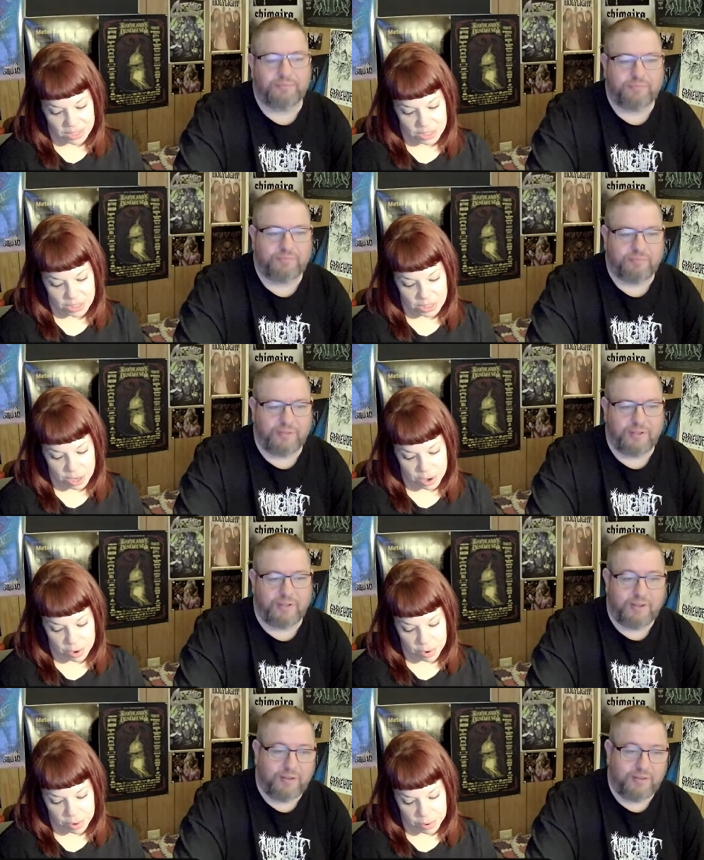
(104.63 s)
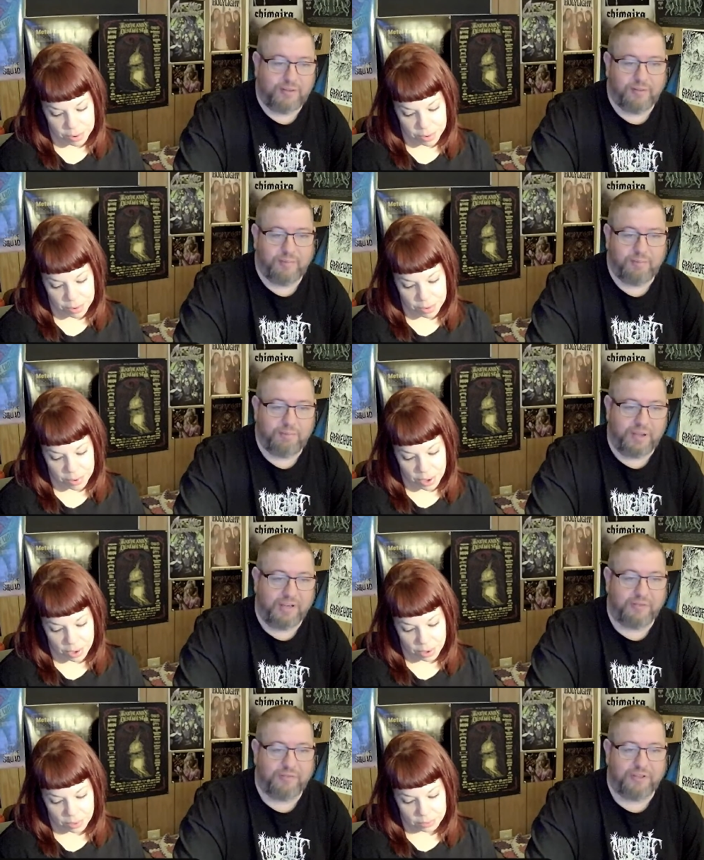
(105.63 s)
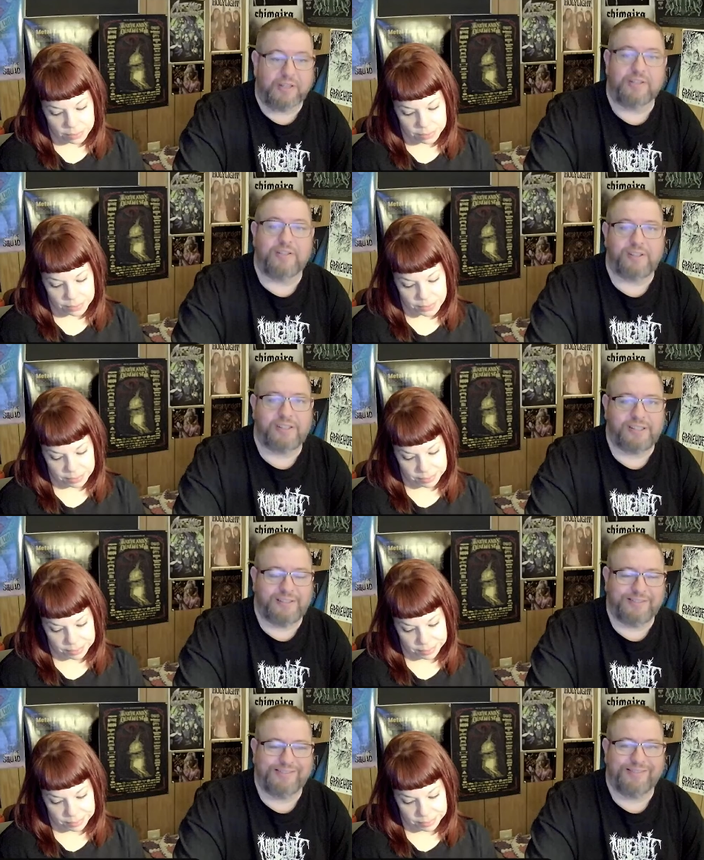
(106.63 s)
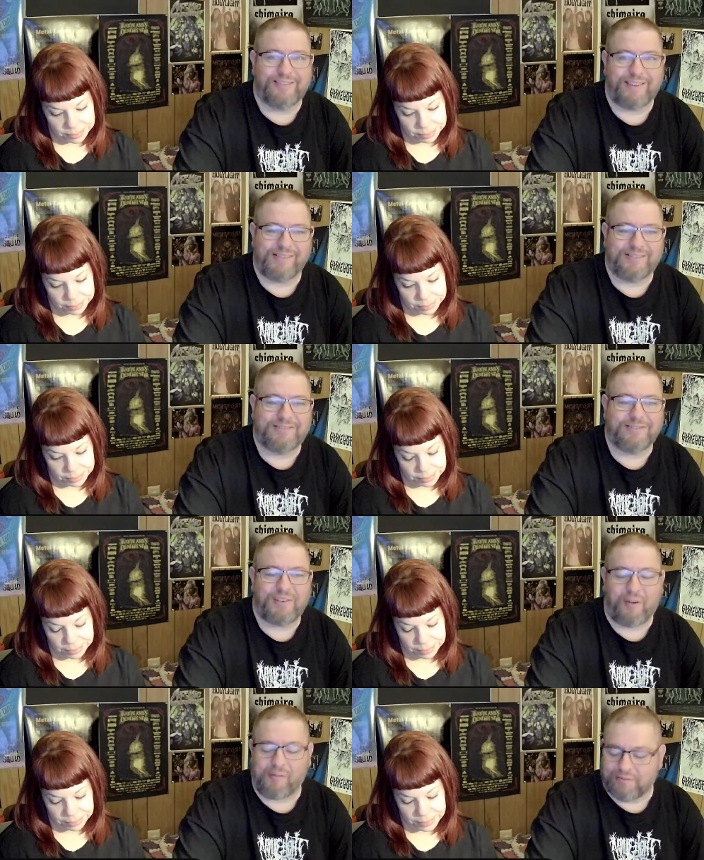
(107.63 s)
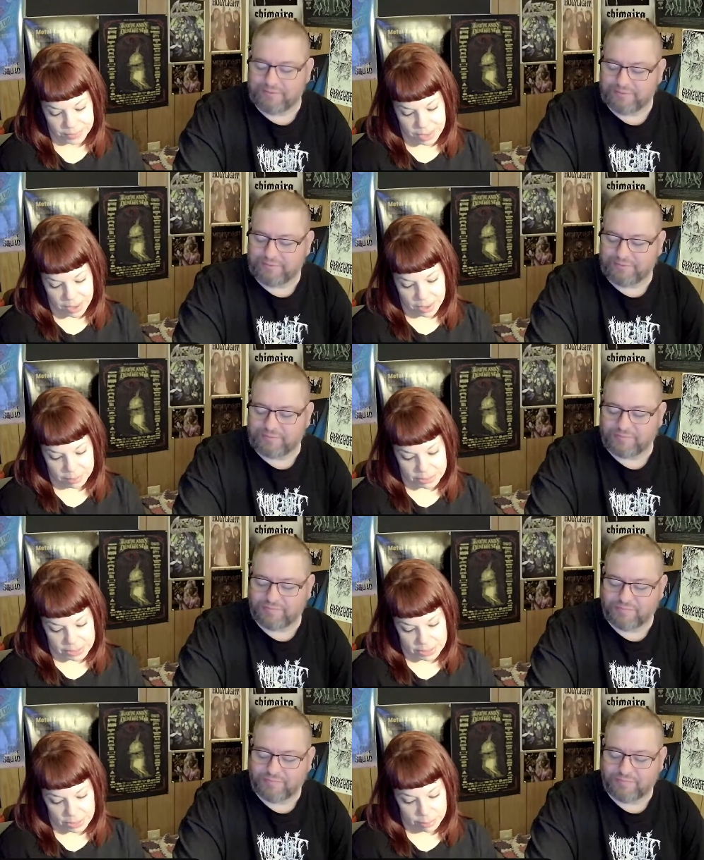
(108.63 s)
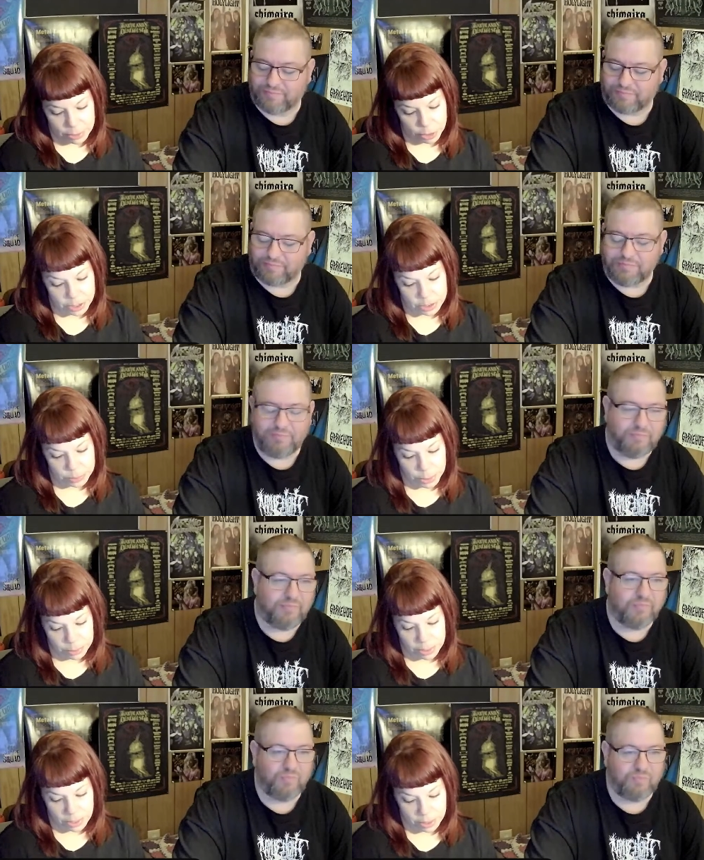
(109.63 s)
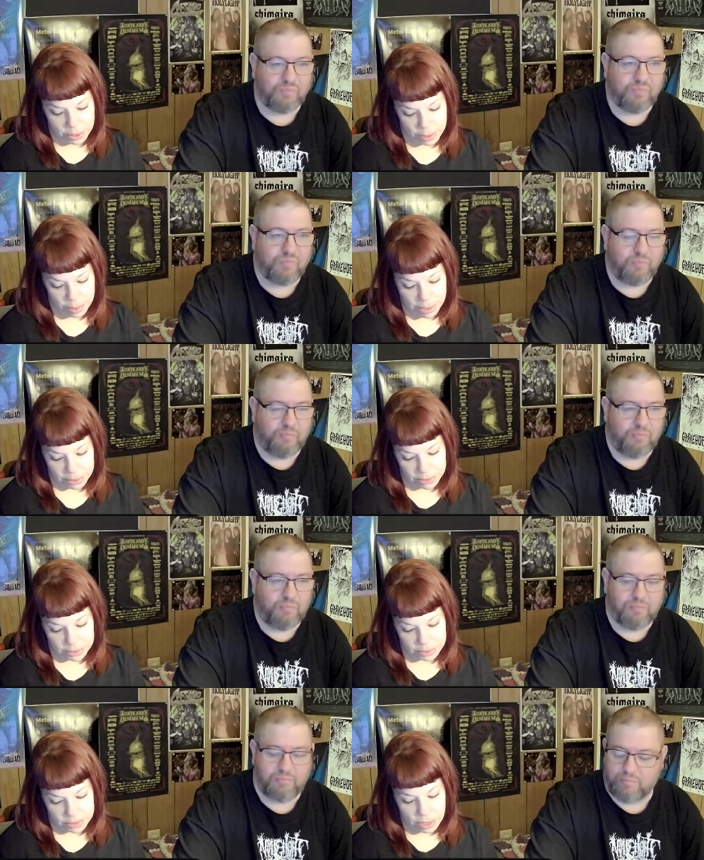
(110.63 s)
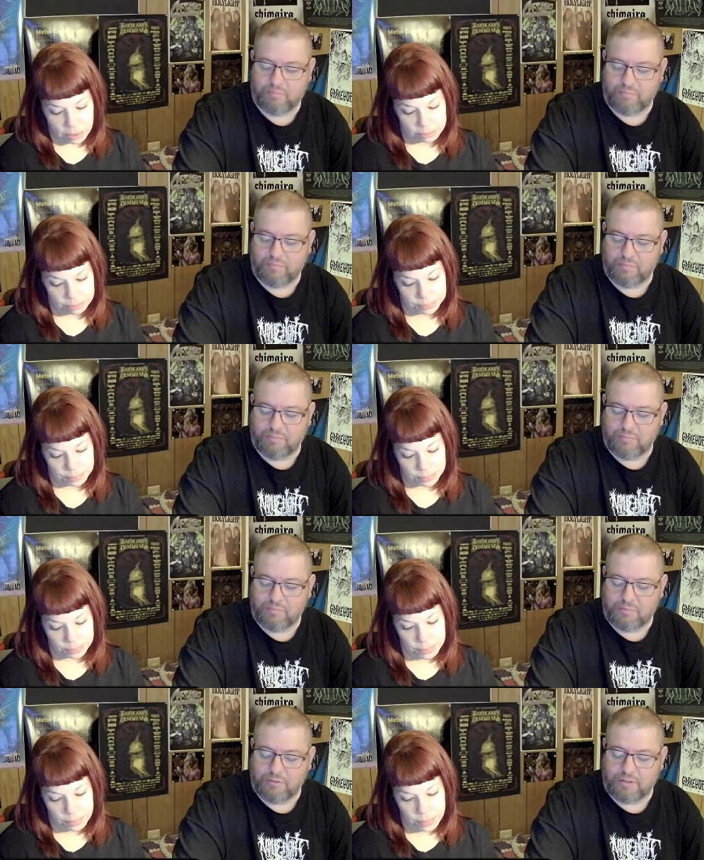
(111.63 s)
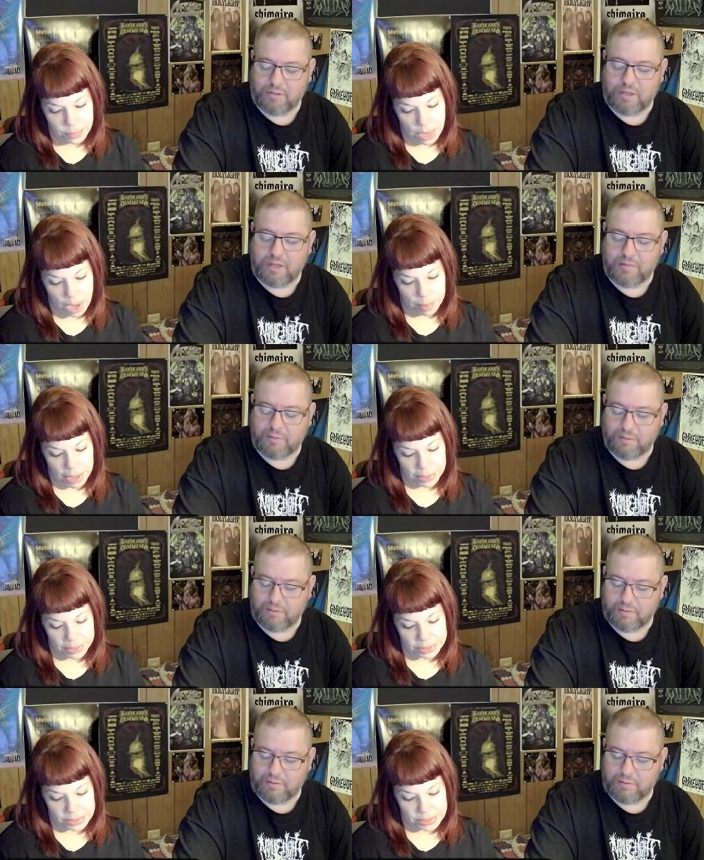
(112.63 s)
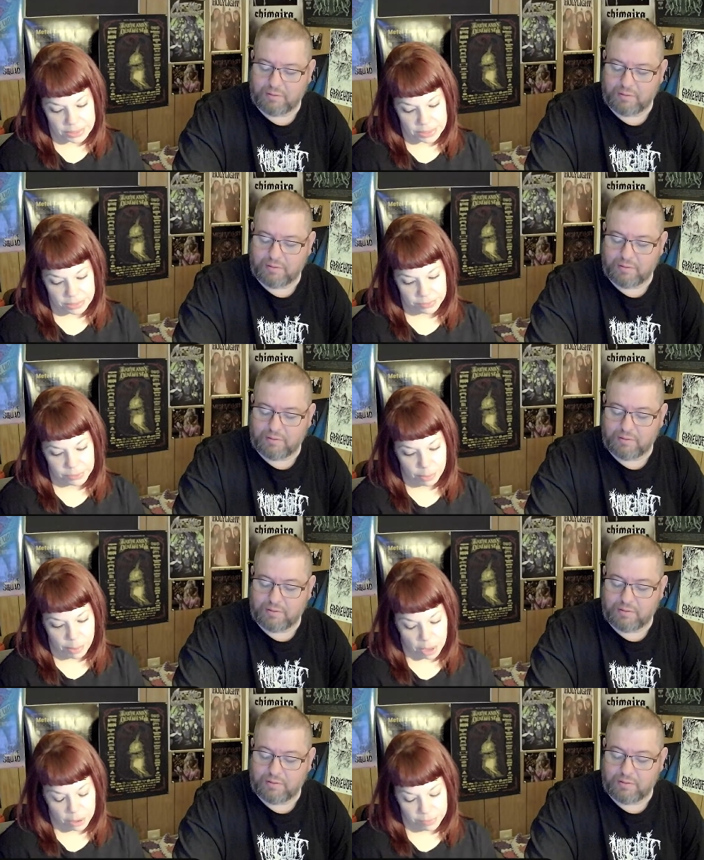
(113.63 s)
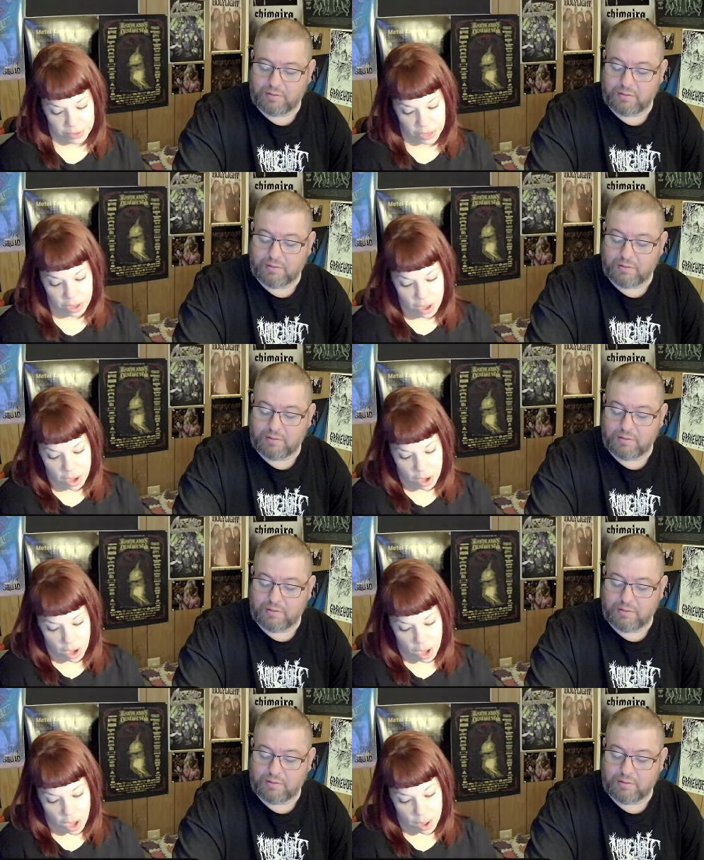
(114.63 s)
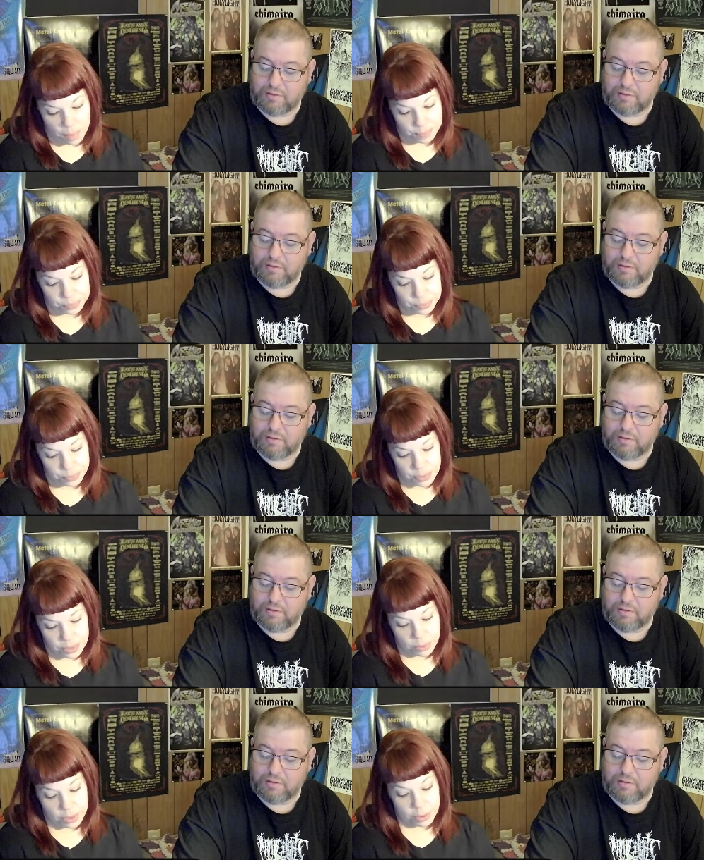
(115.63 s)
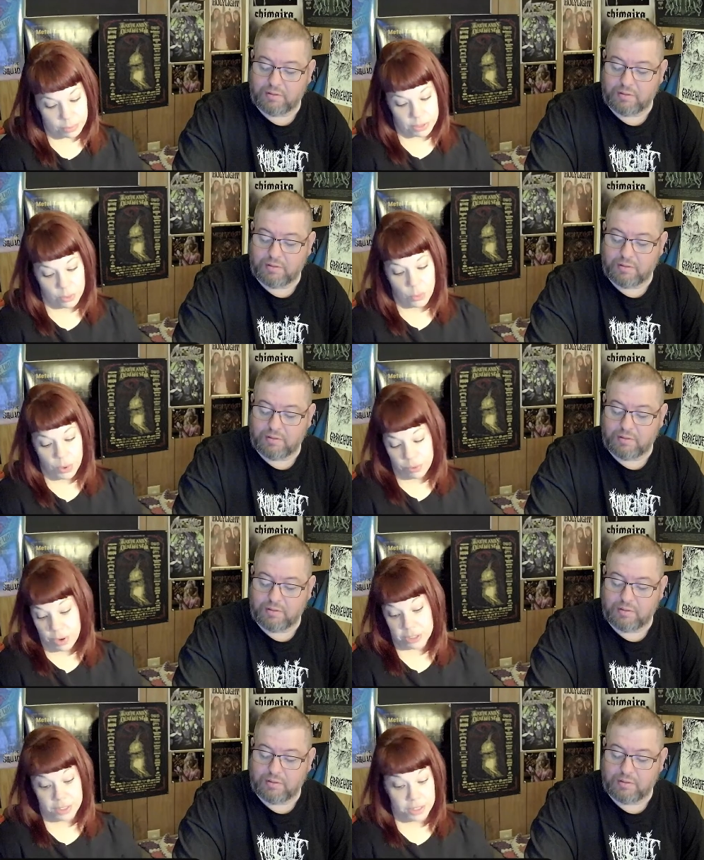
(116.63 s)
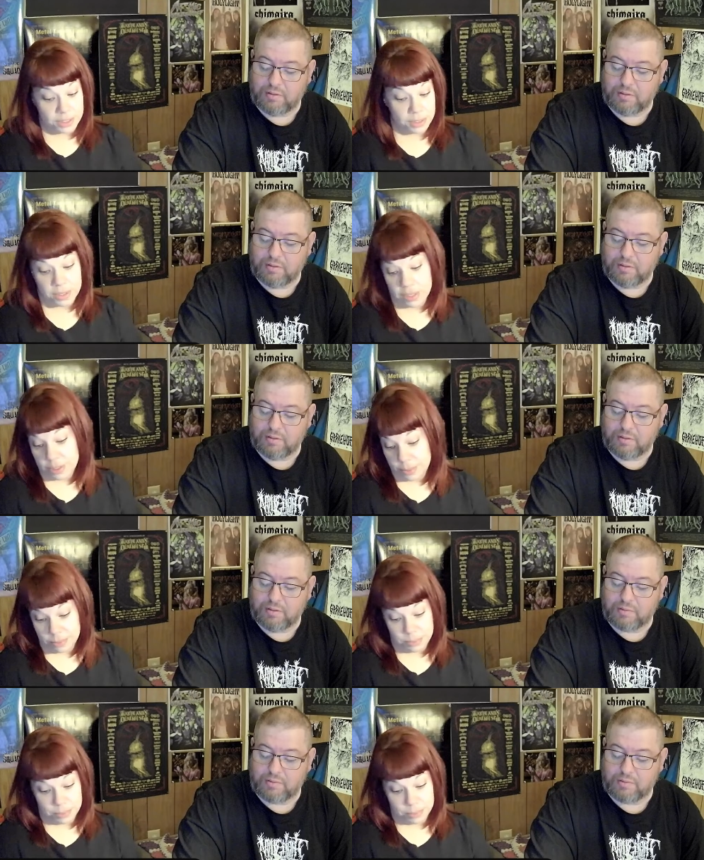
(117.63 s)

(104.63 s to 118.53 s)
Speaker 1: So uh, benefits. Uh, mm-hmm. Let me see. Let me look at his Wikipedia about his um about his filmography. Um, he was in the One Direction This Is Us